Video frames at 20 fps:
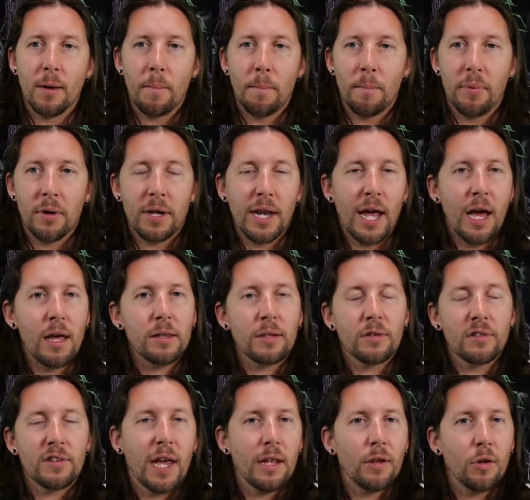but now
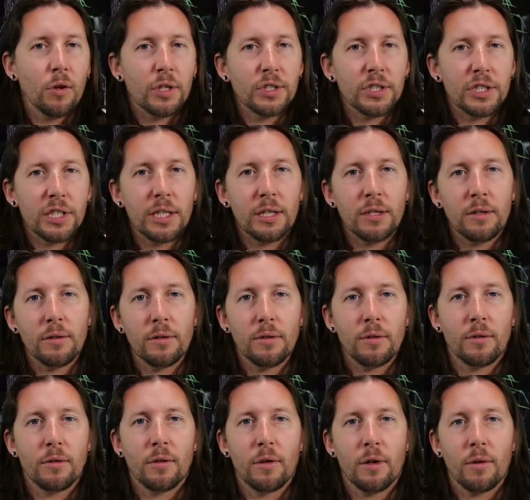there's technology
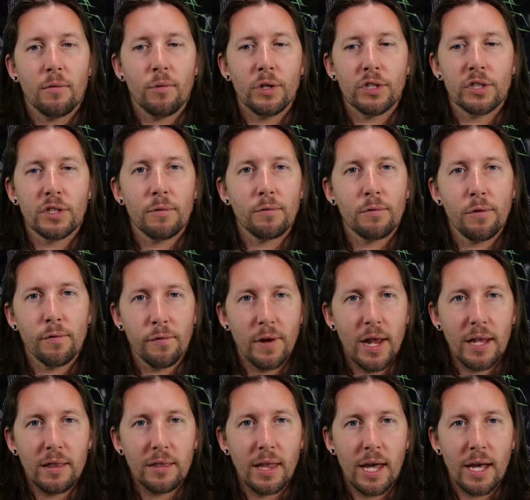which can
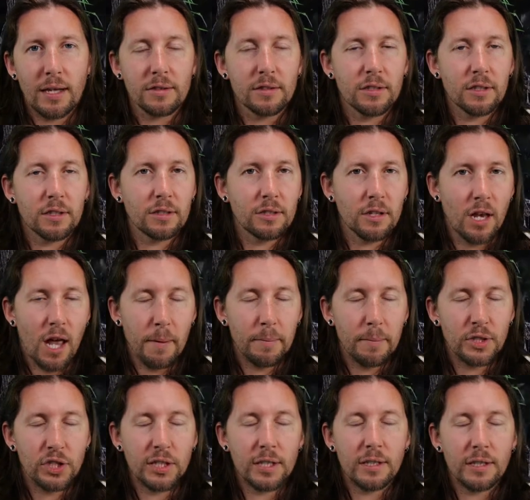reflect that, such as light
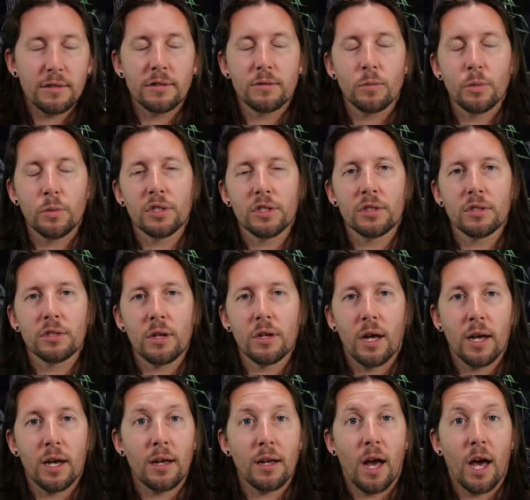machines, which
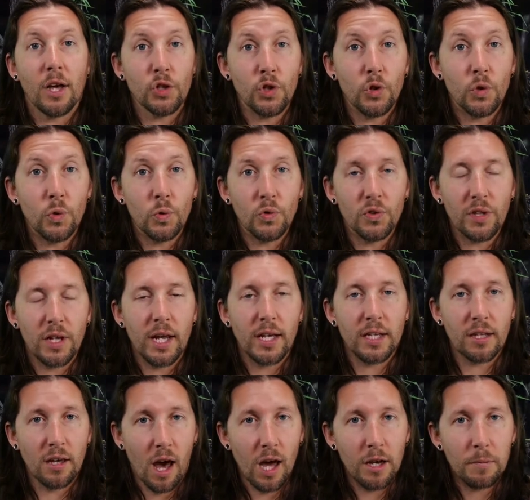I use and I
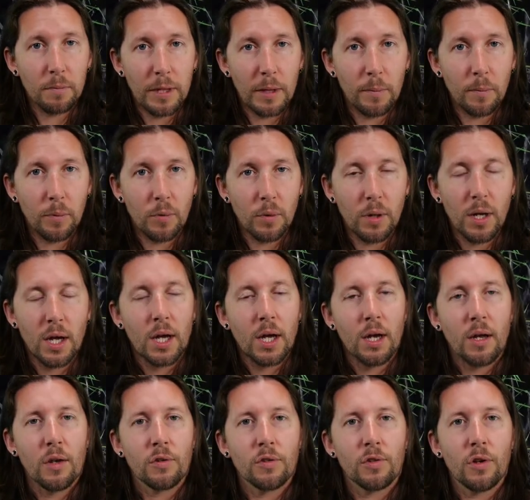guide people.
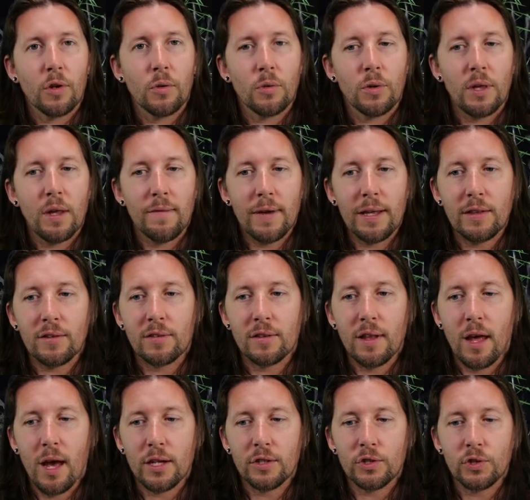So the events
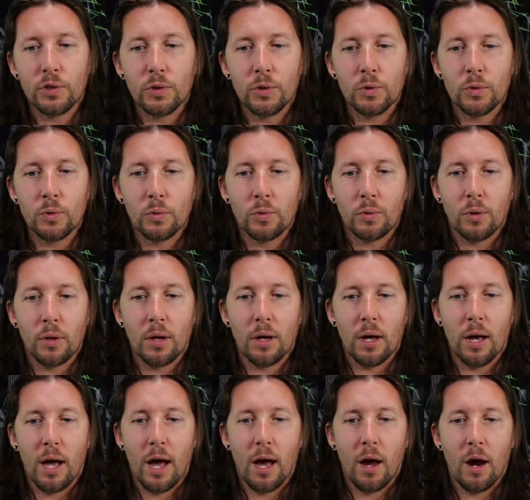that I do
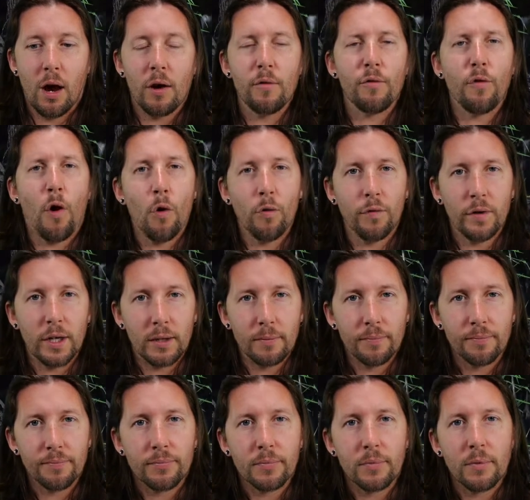are evolving
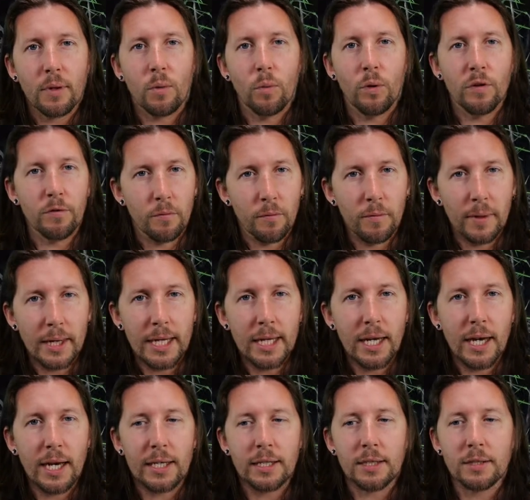with me,
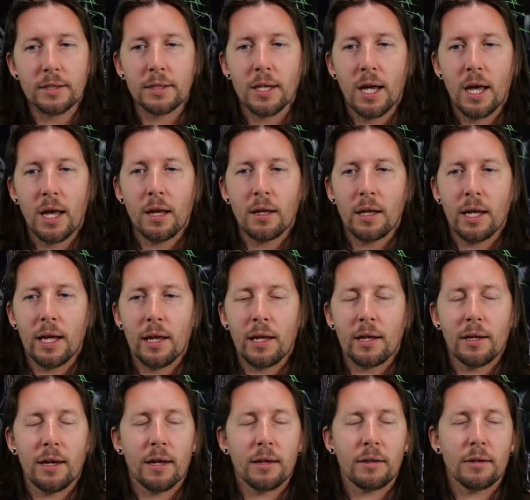and
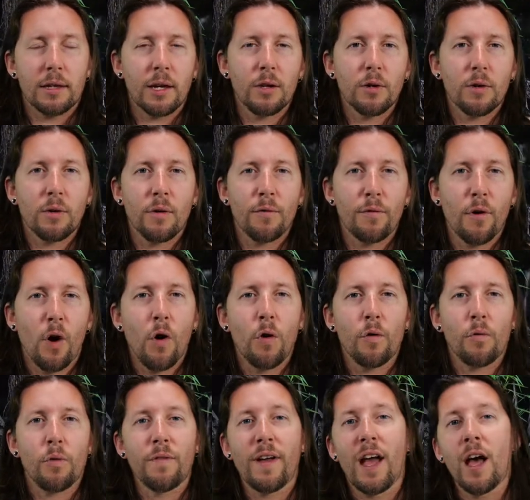it cannot
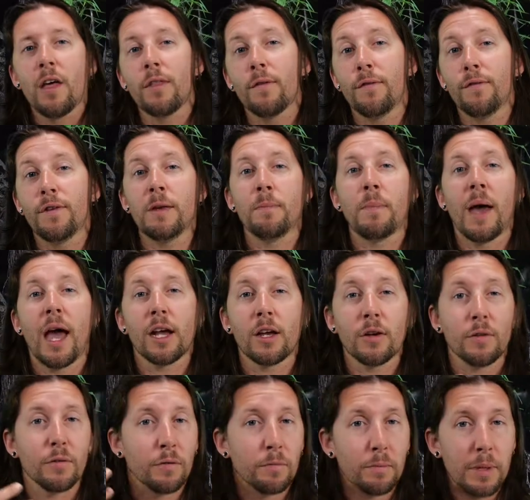evolve without the feedback
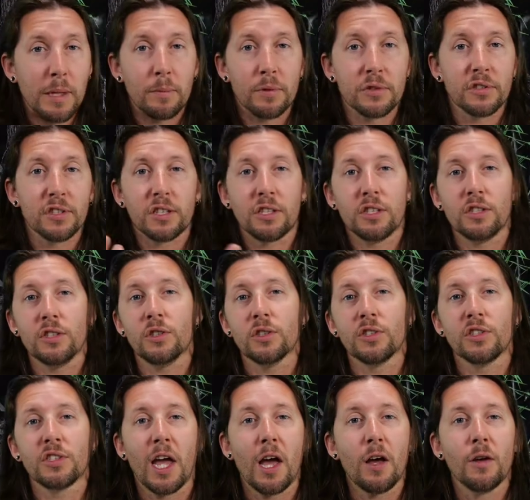of people such as
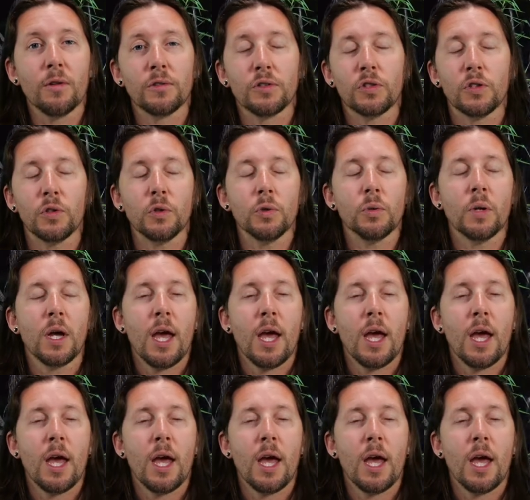yourselves who,